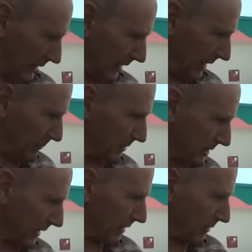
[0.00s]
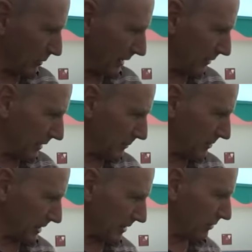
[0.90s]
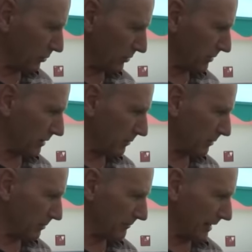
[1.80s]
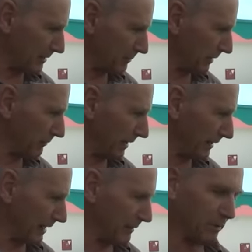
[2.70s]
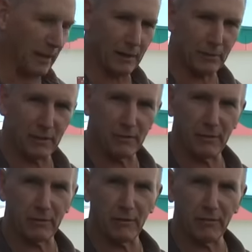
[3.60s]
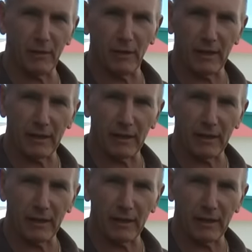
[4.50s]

in a particular one, in a particular order. It could be randomly foul any plug whenever it felt like